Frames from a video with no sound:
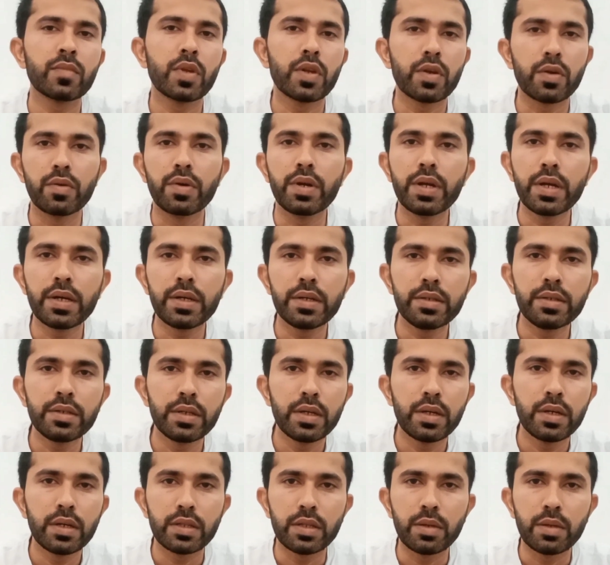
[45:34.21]
Today,
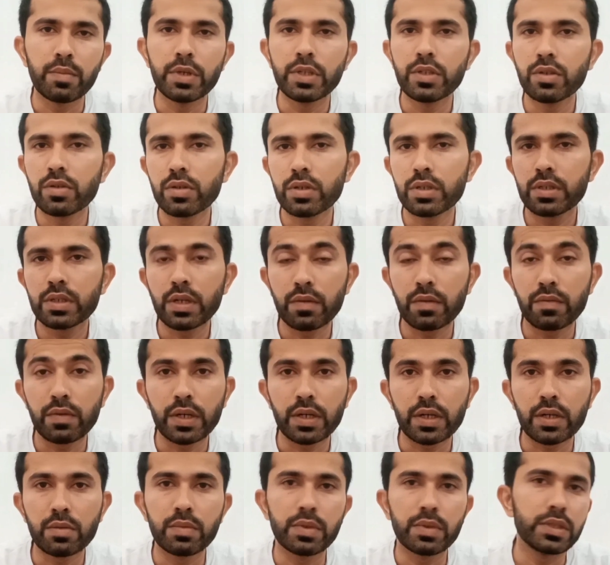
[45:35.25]
the majority of
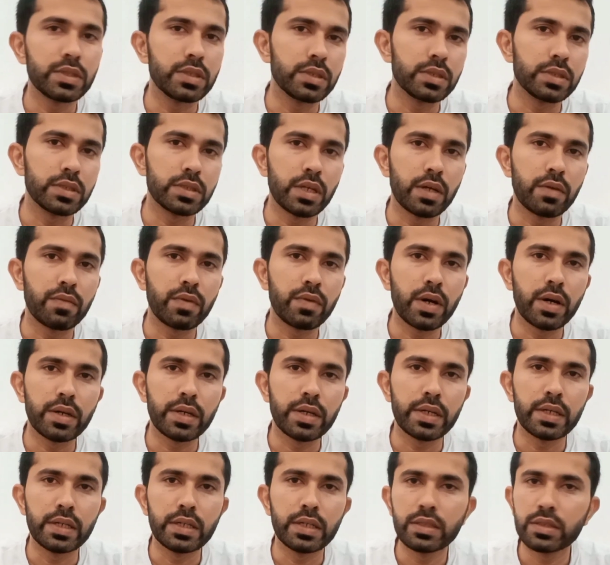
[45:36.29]
occupations are
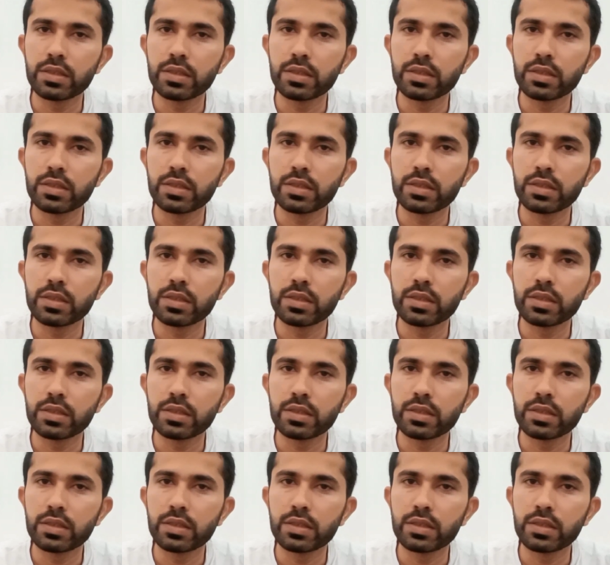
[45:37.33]
found in